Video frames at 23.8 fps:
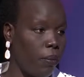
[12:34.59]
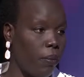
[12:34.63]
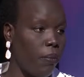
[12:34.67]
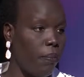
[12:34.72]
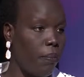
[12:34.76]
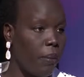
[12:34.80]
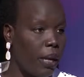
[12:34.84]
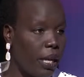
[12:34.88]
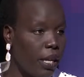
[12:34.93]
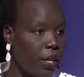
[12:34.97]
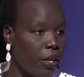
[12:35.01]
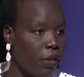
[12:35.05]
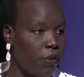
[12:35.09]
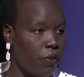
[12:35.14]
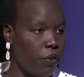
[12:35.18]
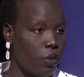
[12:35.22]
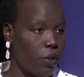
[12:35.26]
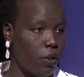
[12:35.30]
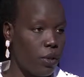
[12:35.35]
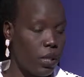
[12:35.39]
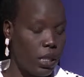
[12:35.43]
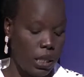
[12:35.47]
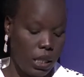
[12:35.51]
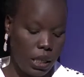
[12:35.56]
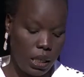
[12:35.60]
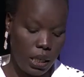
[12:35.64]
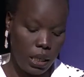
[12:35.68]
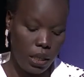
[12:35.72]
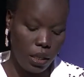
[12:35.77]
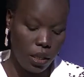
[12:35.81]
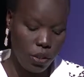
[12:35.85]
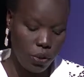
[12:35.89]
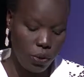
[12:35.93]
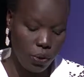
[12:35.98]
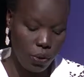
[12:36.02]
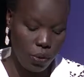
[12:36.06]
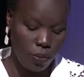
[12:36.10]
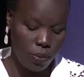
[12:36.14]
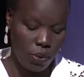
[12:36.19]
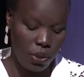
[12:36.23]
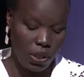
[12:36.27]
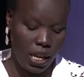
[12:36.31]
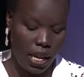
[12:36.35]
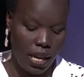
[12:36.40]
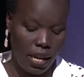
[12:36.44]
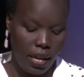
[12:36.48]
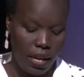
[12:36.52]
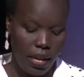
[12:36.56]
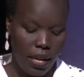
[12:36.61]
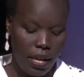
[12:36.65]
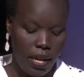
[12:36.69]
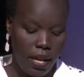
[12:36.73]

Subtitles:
many of you sitting in this room today,